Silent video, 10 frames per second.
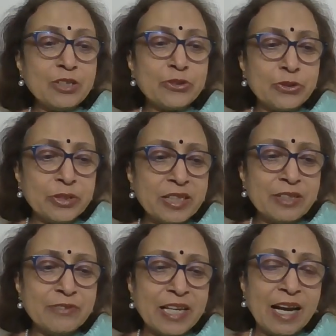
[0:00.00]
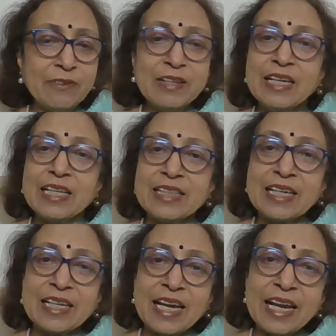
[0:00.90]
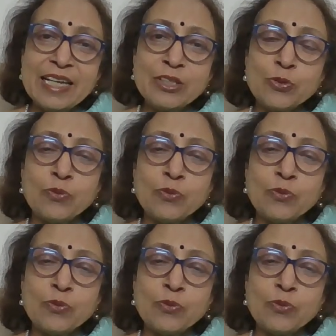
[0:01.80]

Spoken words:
So here we have, the gate